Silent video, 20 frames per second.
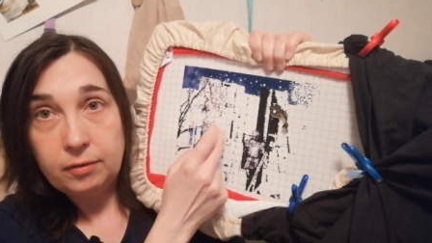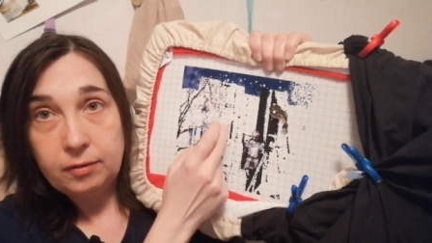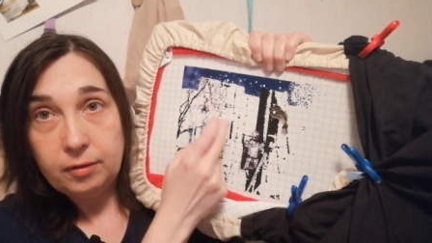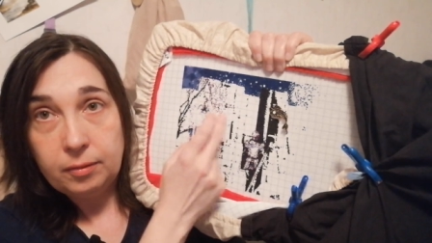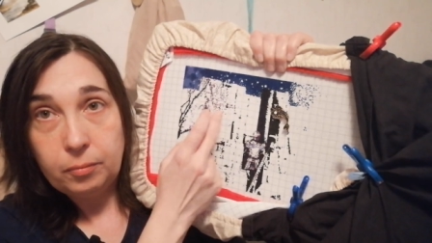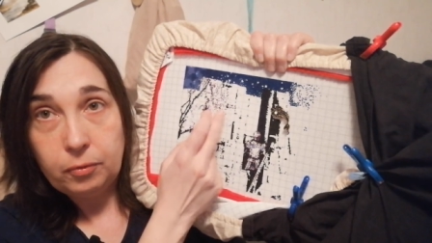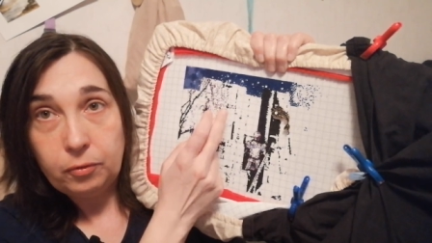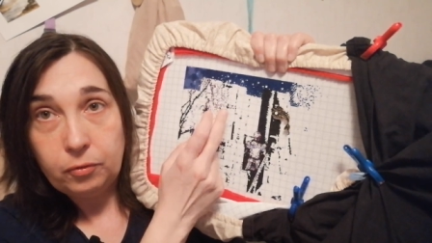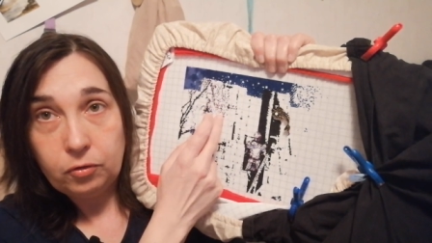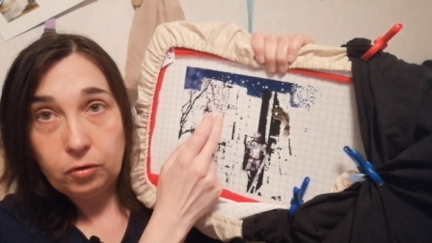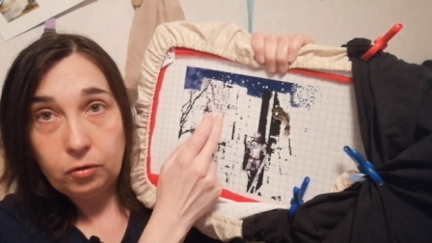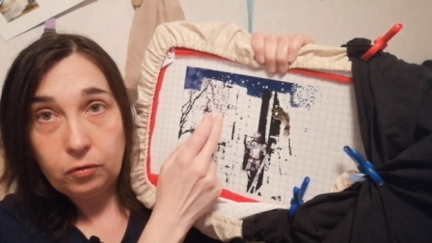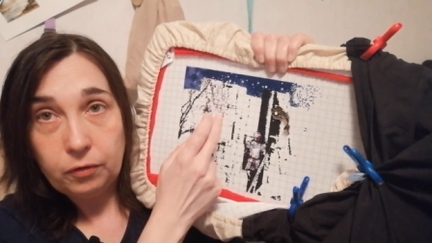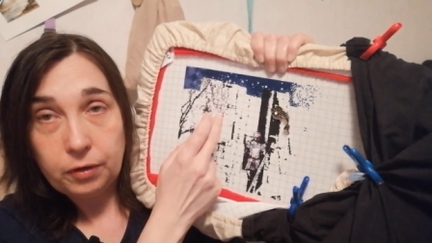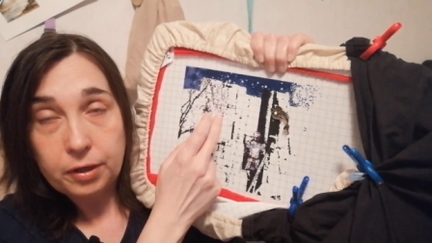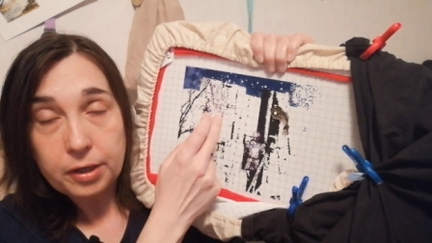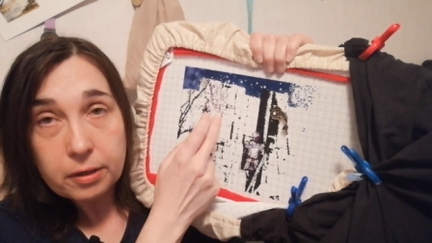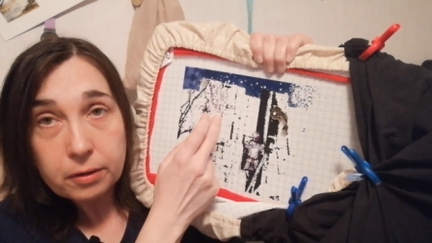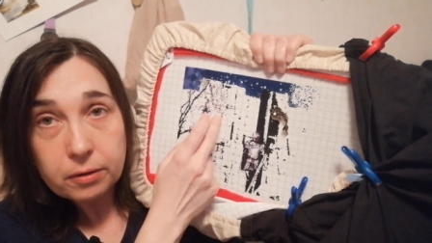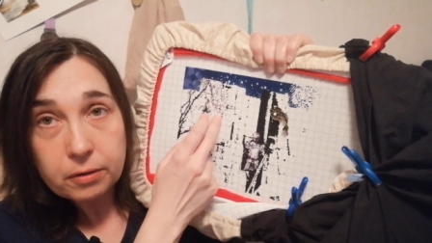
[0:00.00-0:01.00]
symbols over
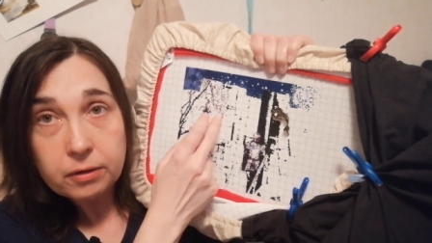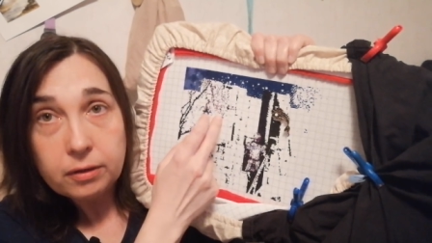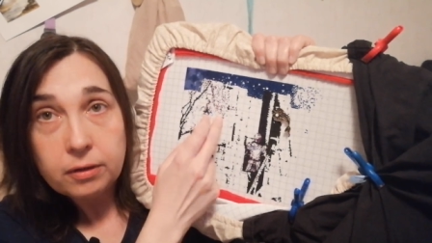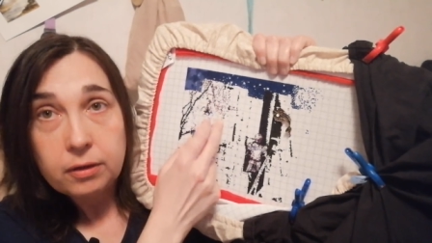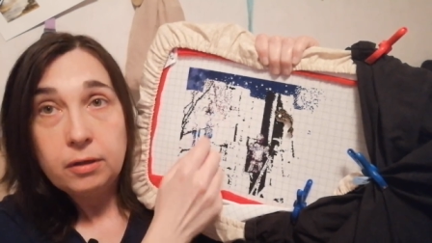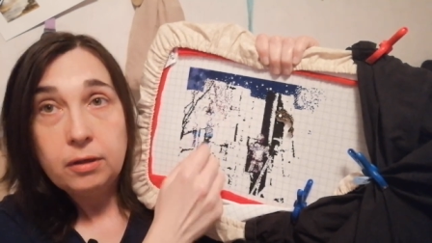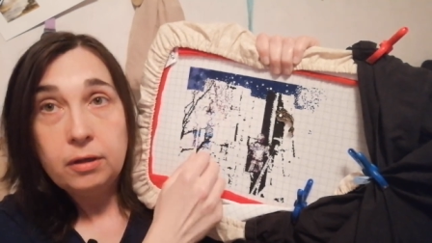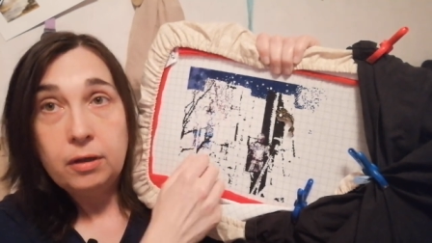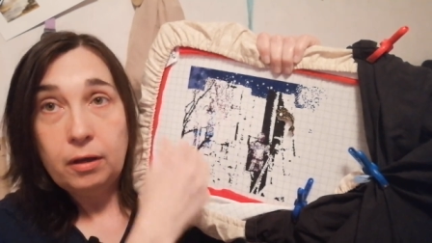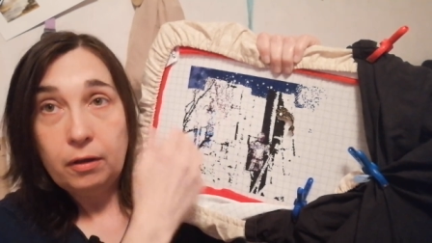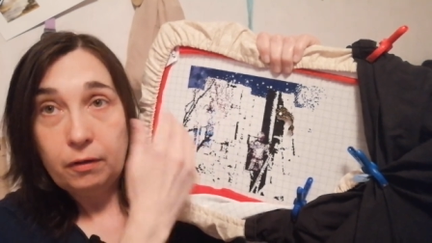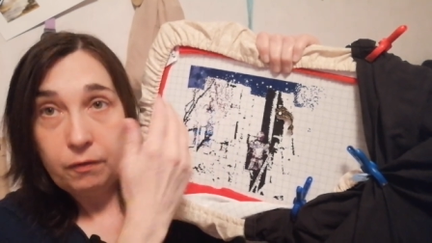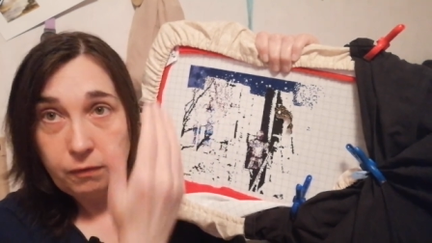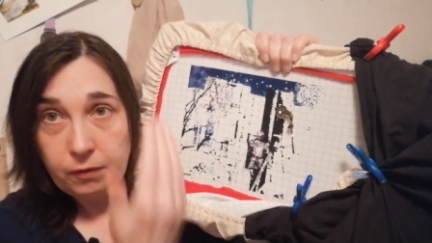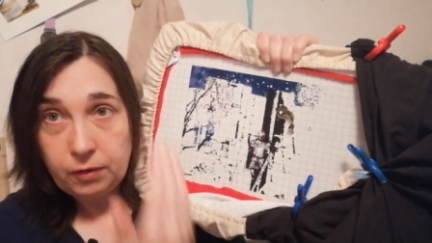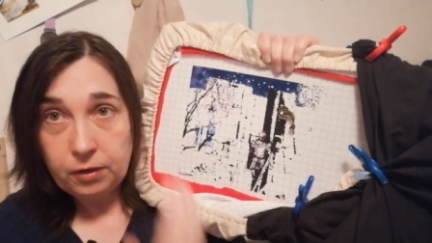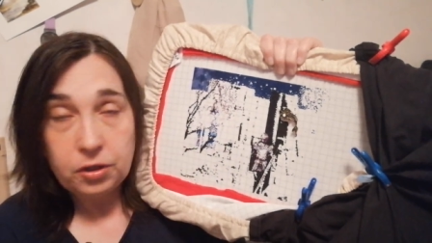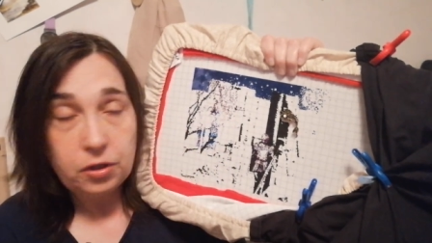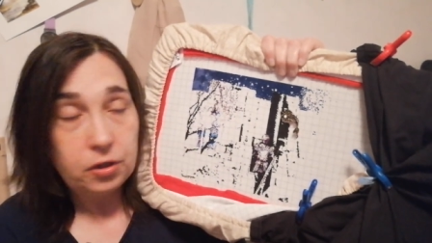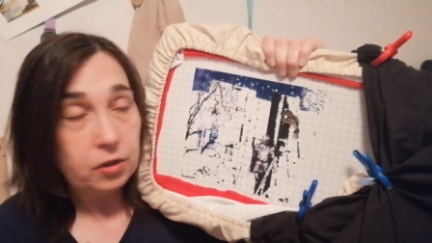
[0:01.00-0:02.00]
here. I
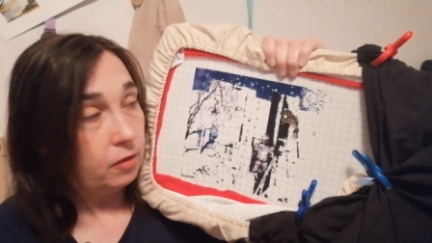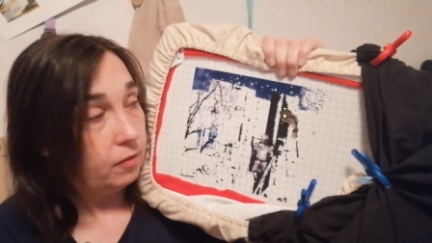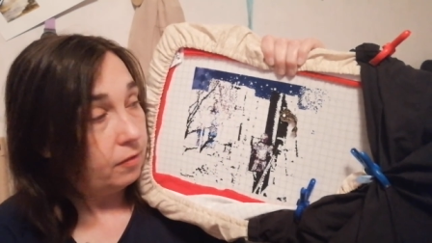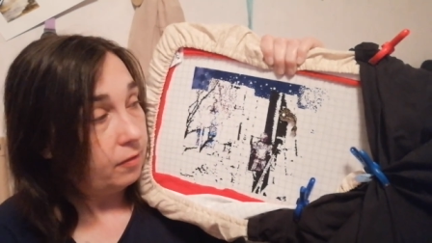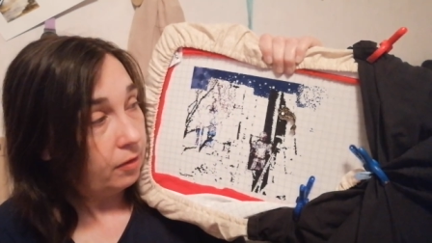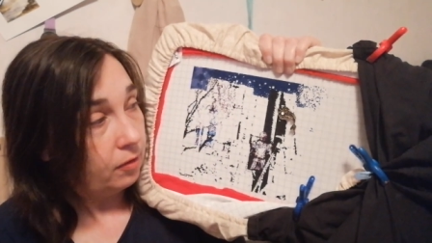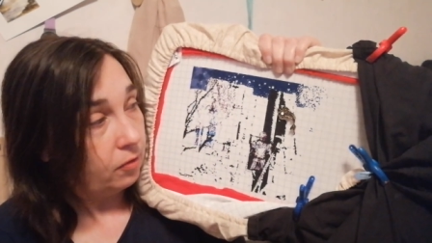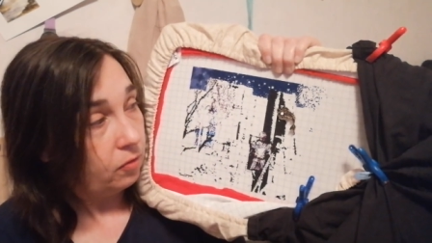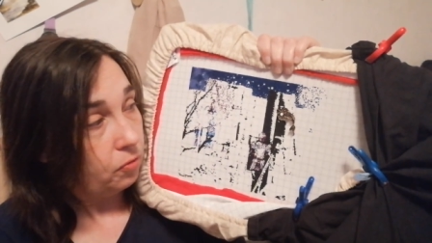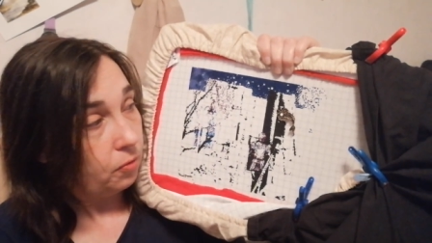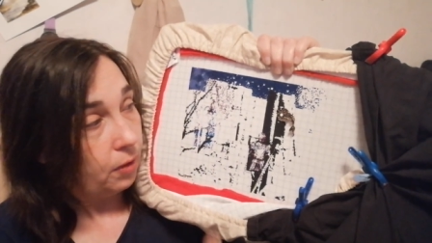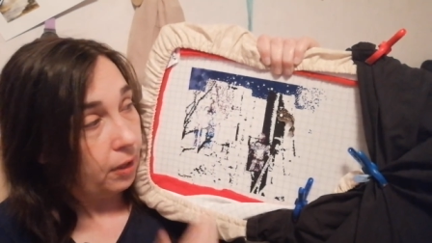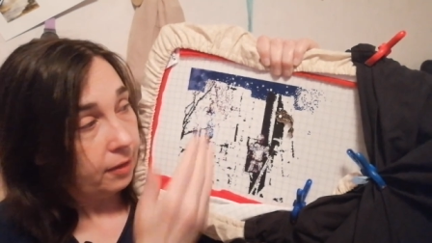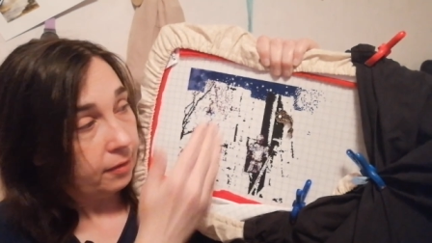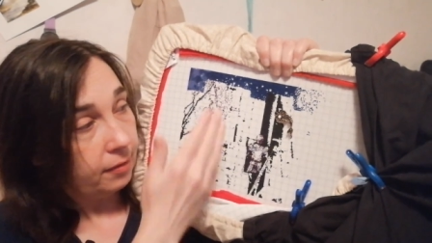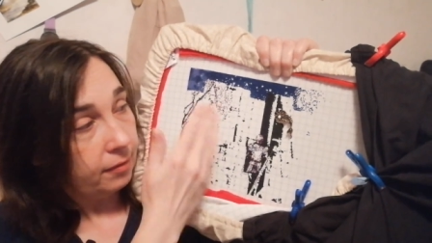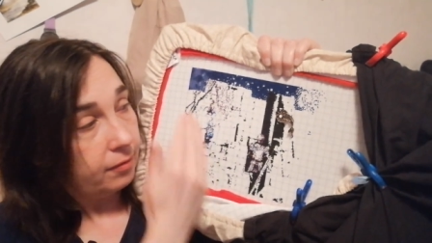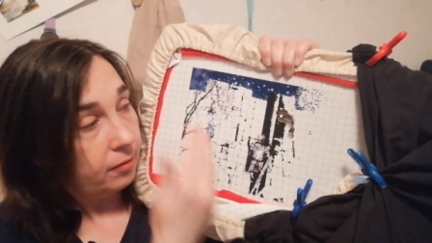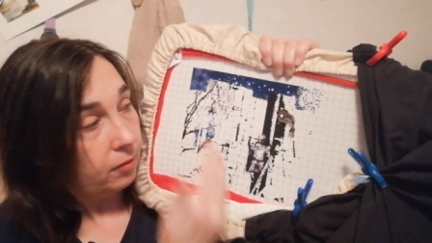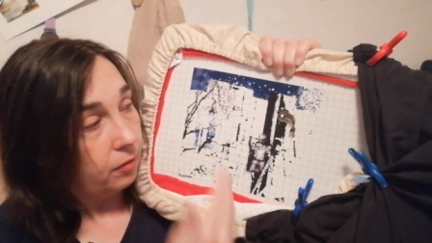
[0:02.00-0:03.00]
finished the 6
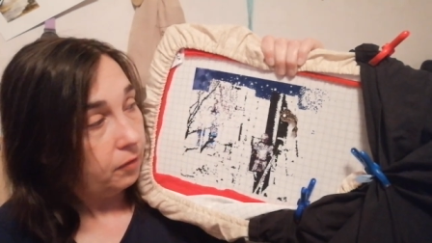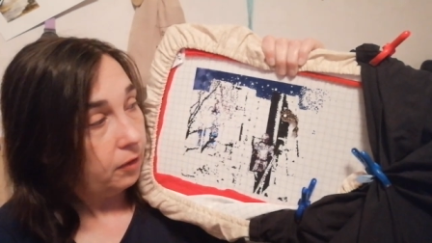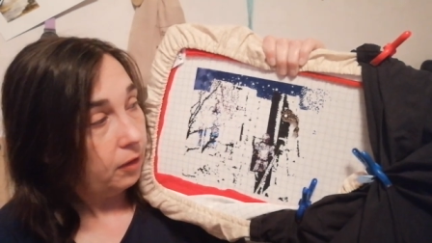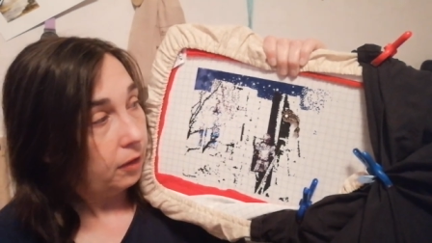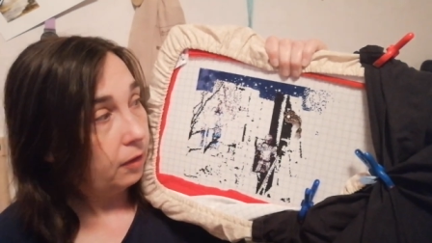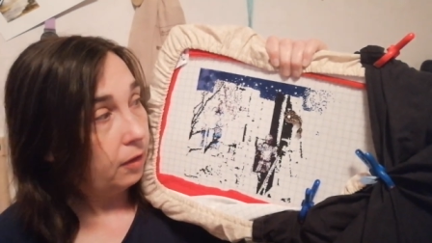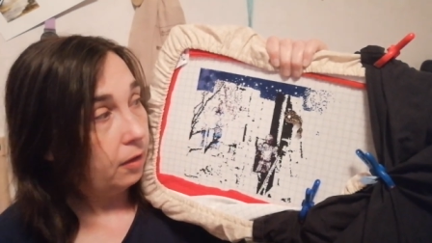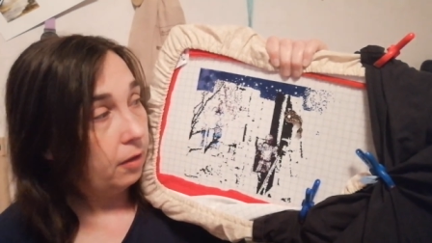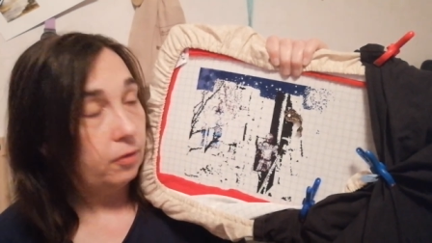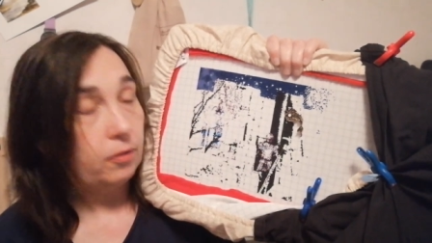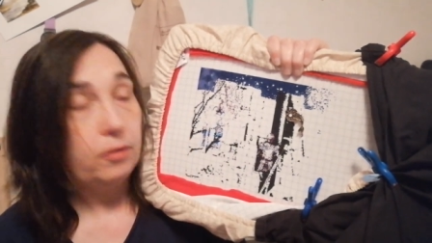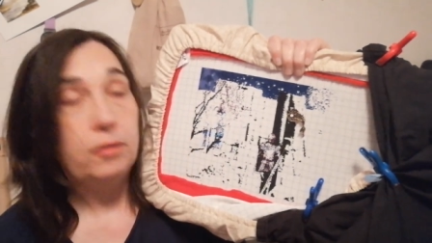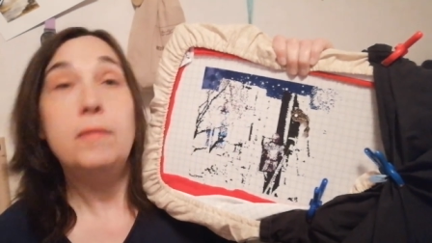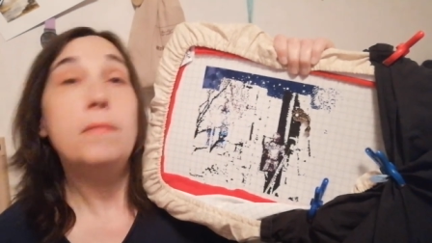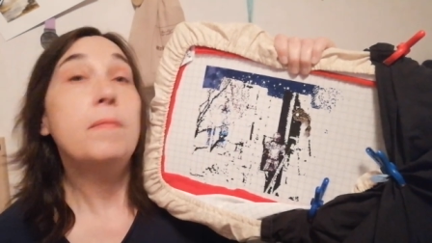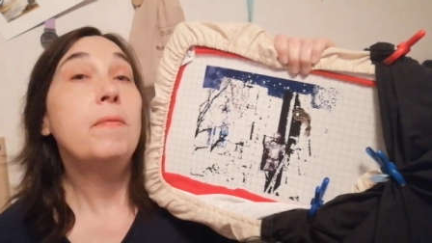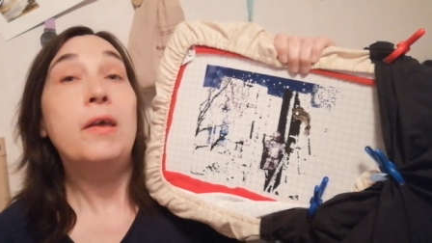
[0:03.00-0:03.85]
strands of that color.